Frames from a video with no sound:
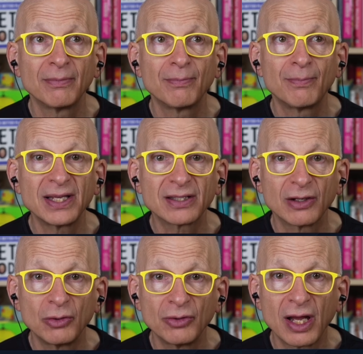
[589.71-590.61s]
based on
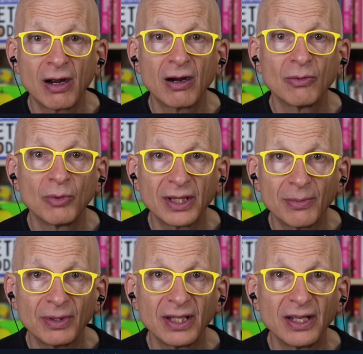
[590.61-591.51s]
who they are, what they
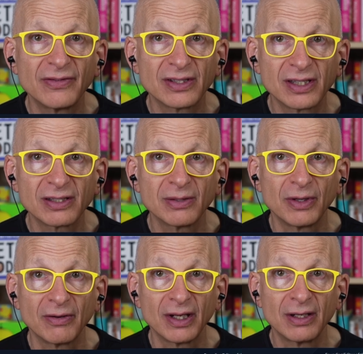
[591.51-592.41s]
believe, the system
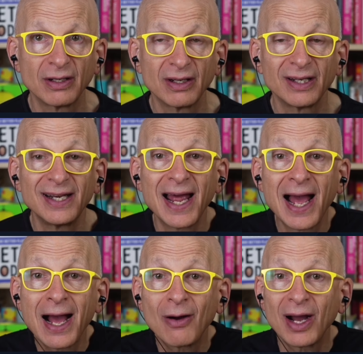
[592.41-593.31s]
they're in,
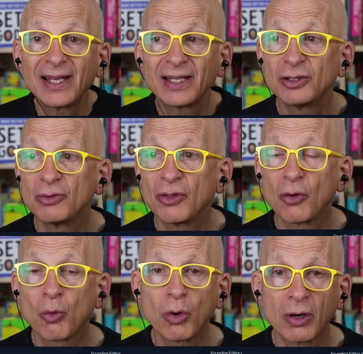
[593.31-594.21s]
now I can do the
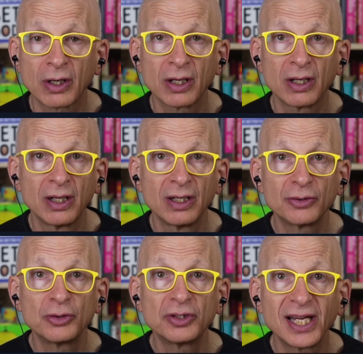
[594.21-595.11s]
work
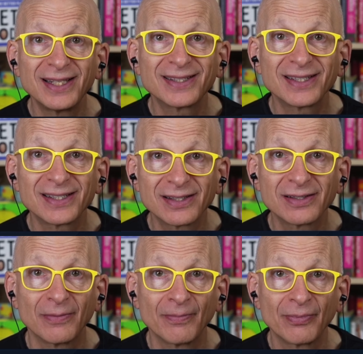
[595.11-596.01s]
to change the
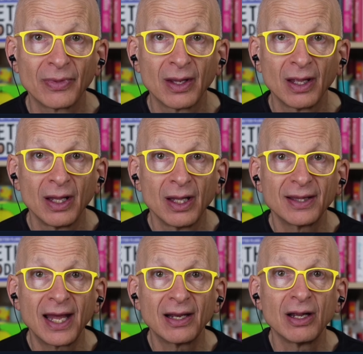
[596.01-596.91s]
system.
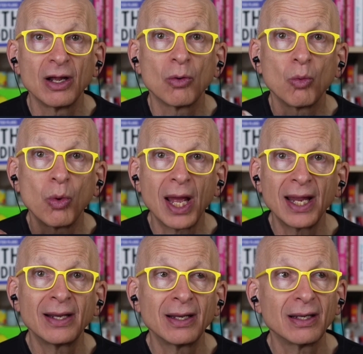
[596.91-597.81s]
That
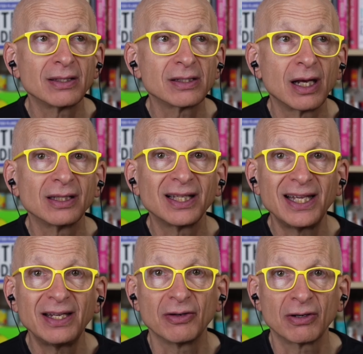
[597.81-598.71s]
when a
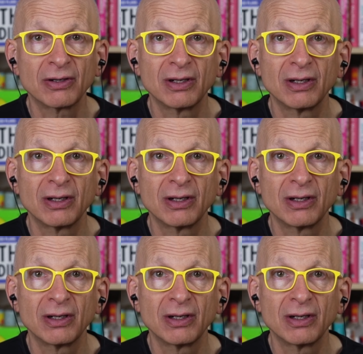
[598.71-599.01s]
leader